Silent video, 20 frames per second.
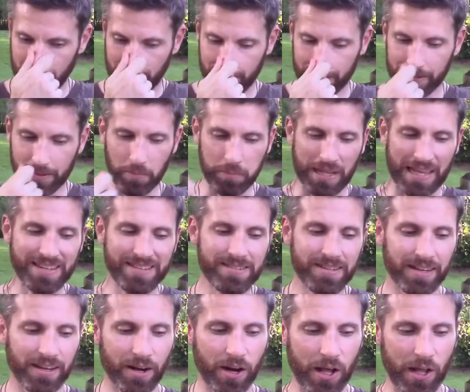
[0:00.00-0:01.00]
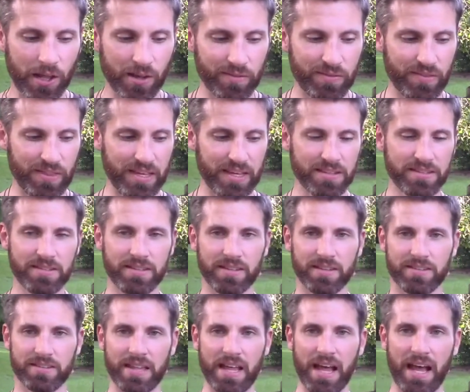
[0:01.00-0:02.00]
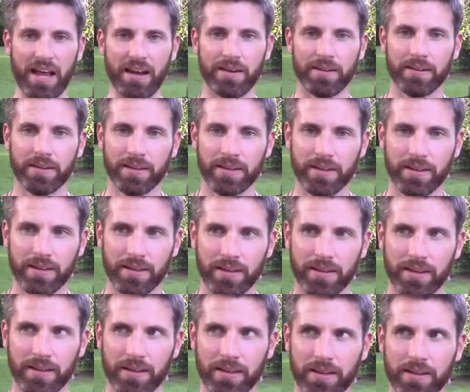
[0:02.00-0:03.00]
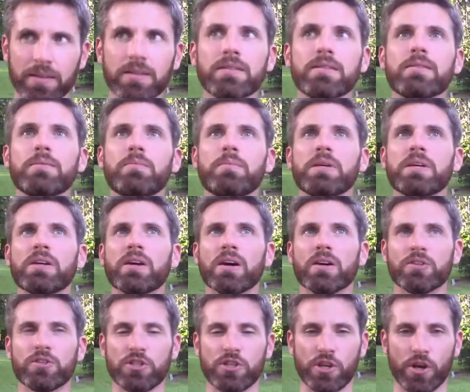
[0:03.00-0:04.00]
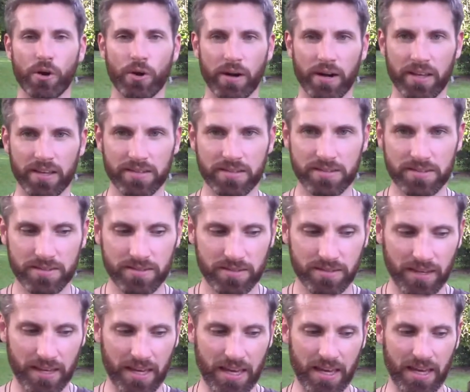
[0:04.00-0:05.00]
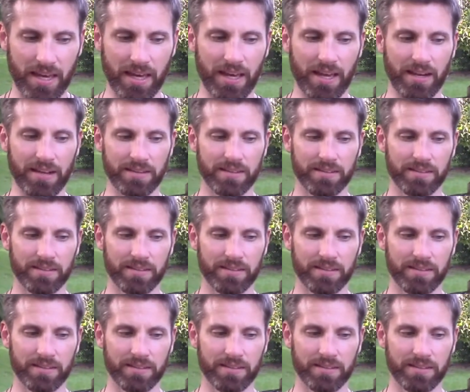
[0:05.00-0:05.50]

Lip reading: The blessing in all of this is that because Uranus and